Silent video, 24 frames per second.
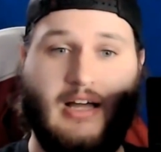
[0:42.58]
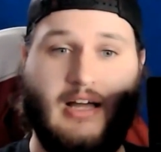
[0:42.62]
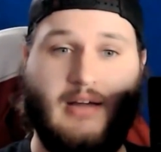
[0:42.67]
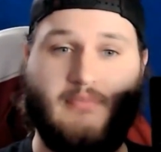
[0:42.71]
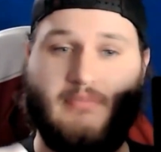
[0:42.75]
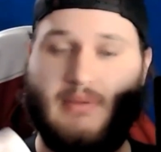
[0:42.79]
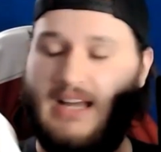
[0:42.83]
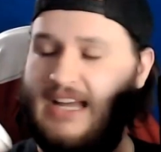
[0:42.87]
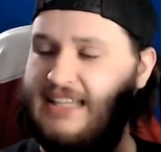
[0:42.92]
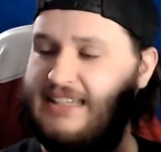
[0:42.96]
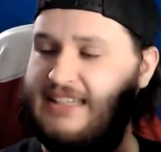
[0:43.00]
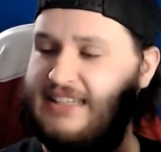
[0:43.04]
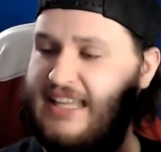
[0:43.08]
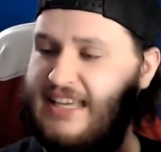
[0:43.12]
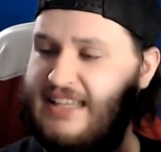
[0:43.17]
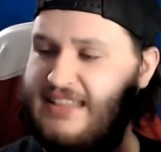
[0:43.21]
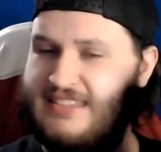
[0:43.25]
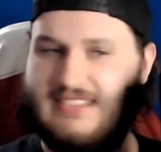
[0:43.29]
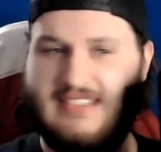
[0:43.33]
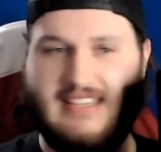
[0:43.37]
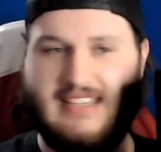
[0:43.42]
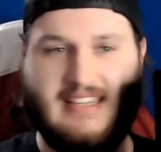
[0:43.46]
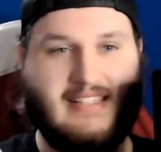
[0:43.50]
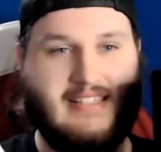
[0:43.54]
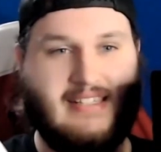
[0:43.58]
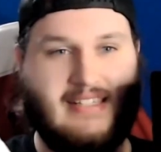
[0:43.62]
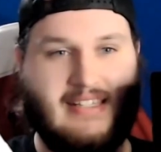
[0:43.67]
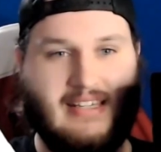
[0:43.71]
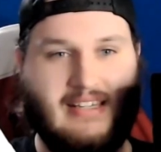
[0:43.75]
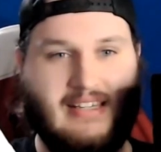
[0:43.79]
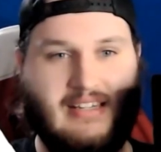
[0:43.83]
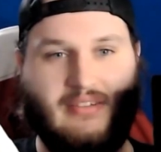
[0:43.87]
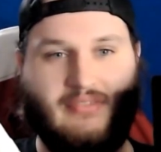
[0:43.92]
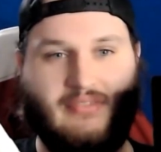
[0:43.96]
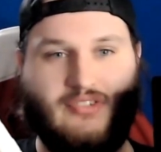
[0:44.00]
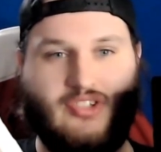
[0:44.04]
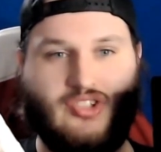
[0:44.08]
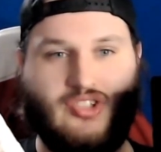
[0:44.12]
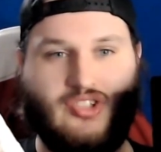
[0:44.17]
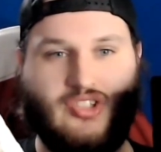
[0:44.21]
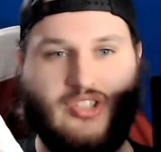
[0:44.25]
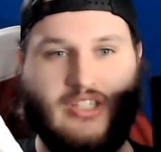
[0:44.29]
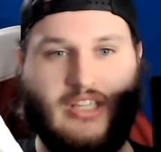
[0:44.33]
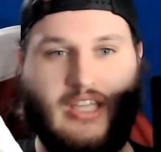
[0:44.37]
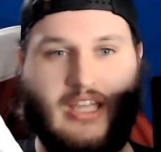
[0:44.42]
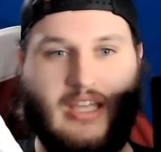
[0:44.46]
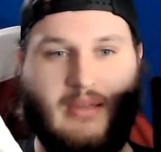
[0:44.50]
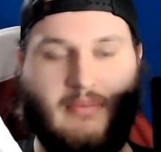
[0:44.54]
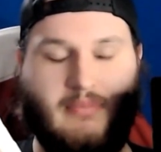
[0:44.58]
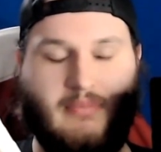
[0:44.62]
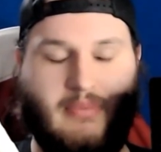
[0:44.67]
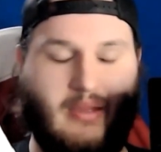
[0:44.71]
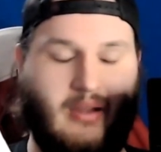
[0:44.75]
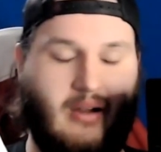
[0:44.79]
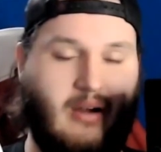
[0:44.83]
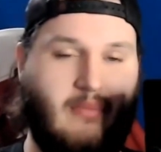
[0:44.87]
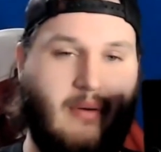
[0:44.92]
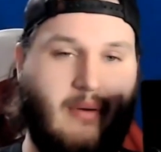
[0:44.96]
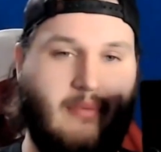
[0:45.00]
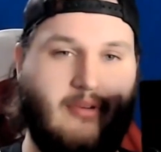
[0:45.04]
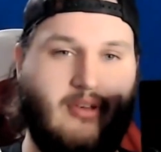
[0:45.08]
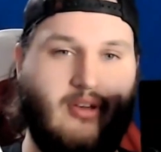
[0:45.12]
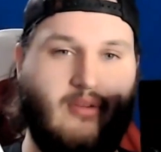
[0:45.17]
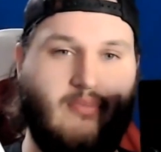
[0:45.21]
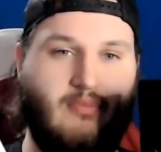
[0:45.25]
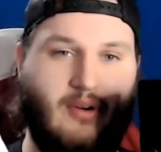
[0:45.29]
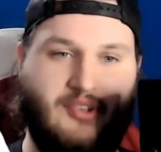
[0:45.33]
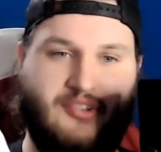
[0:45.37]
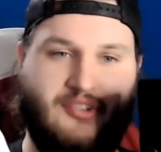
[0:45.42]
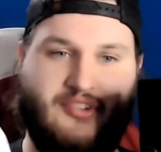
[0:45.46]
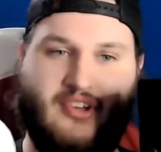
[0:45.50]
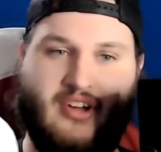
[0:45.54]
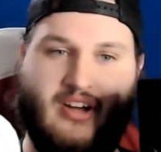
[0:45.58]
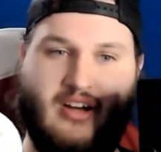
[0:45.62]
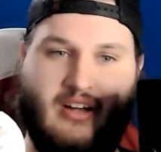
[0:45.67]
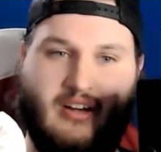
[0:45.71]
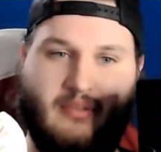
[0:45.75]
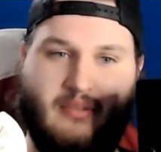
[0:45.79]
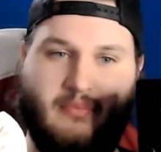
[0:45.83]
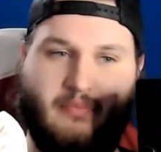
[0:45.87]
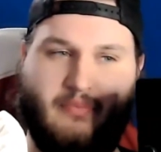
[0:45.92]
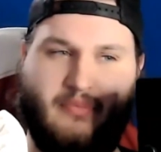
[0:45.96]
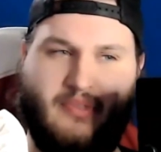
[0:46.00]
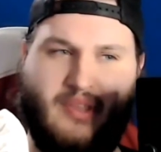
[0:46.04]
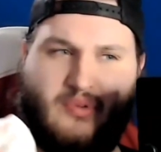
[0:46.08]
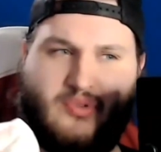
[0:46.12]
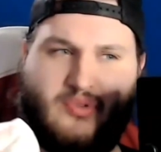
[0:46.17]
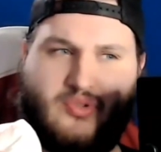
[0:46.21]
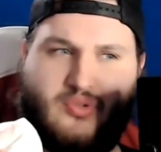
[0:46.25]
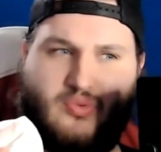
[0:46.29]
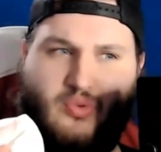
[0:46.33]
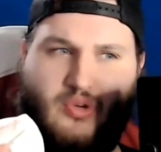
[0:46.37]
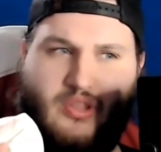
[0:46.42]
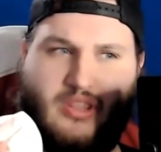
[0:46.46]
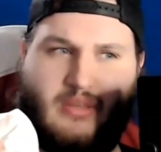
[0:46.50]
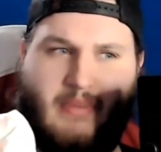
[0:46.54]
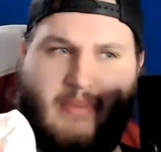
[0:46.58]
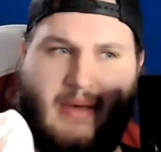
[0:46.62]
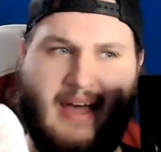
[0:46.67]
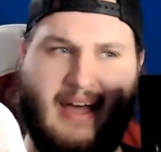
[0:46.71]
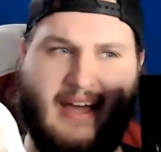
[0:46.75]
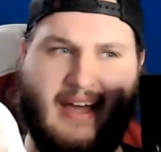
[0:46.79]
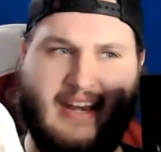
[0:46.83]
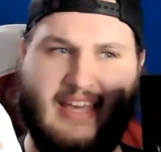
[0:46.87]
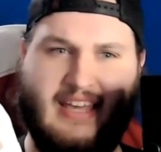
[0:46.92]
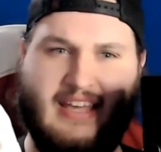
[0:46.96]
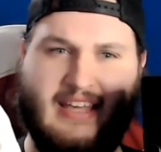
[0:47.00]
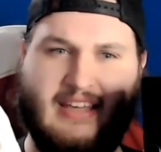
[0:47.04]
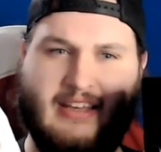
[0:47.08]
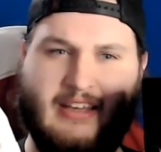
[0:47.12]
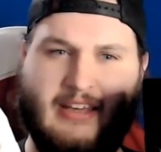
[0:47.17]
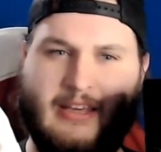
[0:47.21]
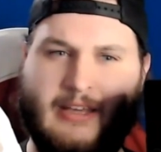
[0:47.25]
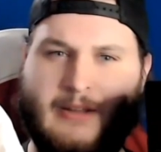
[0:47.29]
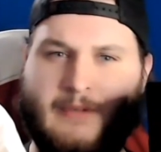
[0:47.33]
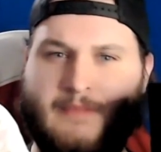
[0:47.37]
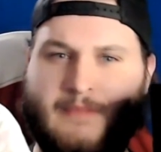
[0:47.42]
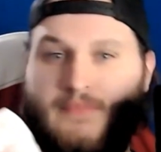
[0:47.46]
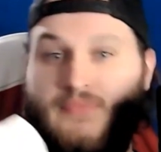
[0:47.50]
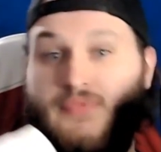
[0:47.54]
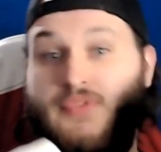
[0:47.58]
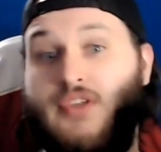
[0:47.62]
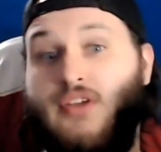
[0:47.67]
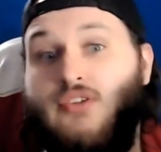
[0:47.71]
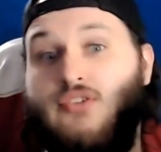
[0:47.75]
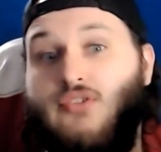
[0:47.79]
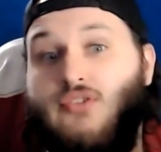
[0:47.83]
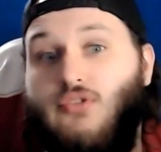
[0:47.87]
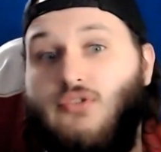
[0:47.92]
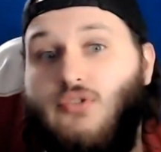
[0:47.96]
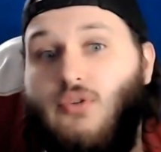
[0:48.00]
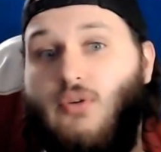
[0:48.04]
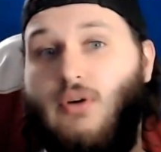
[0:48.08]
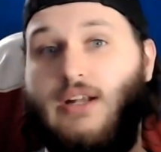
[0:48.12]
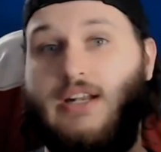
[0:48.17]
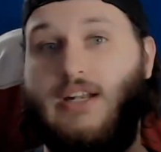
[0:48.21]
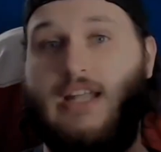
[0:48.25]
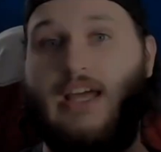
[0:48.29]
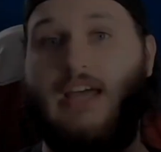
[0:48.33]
I like this idea of just like a barbecue brisket on a sandwich with the patty. So let's go ahead and taste